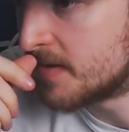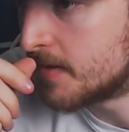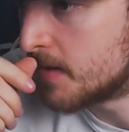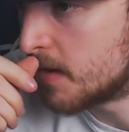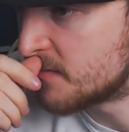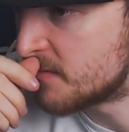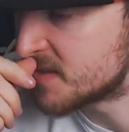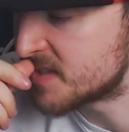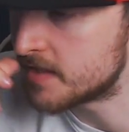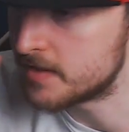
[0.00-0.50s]

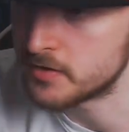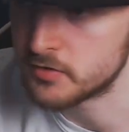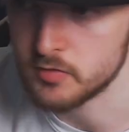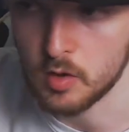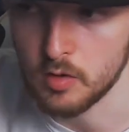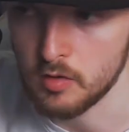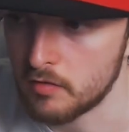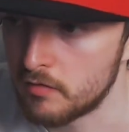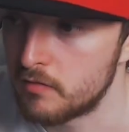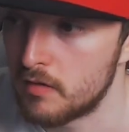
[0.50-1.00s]
obviously it's
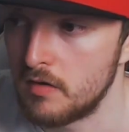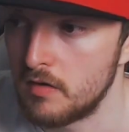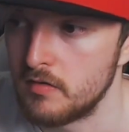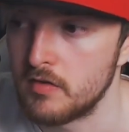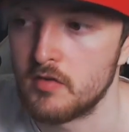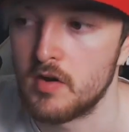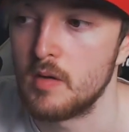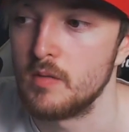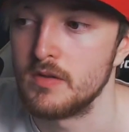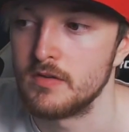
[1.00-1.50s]
all revolved
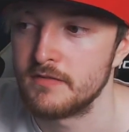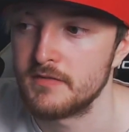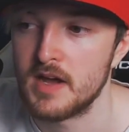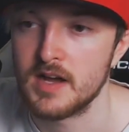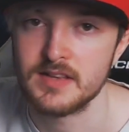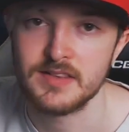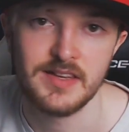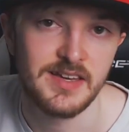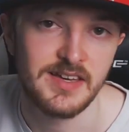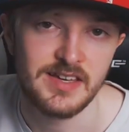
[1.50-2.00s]
around the
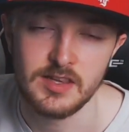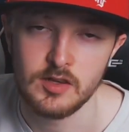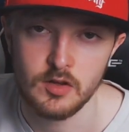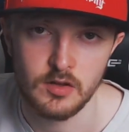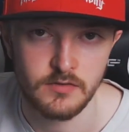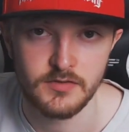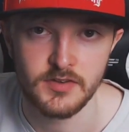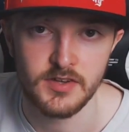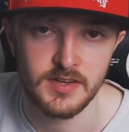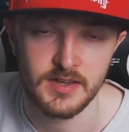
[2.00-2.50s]
fact that he
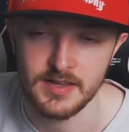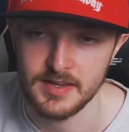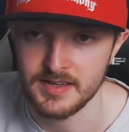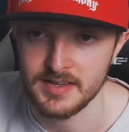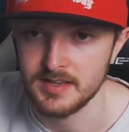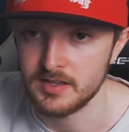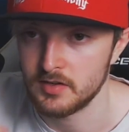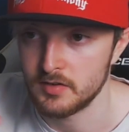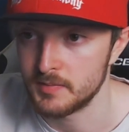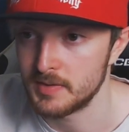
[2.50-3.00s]
loves, like,
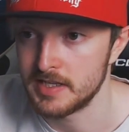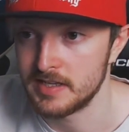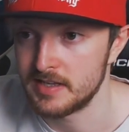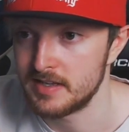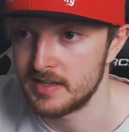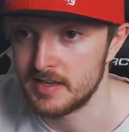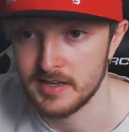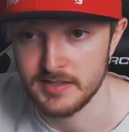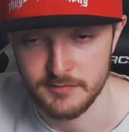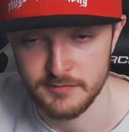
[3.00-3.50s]
you know what I mean, he
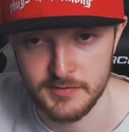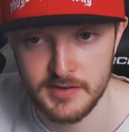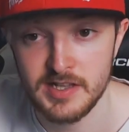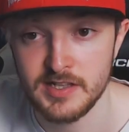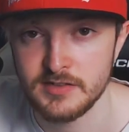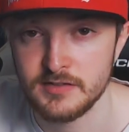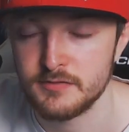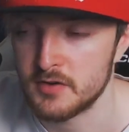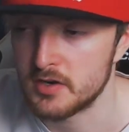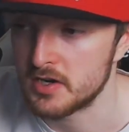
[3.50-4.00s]
has a feeling
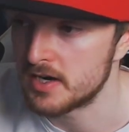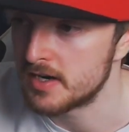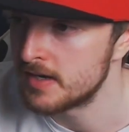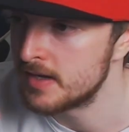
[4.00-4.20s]
for her,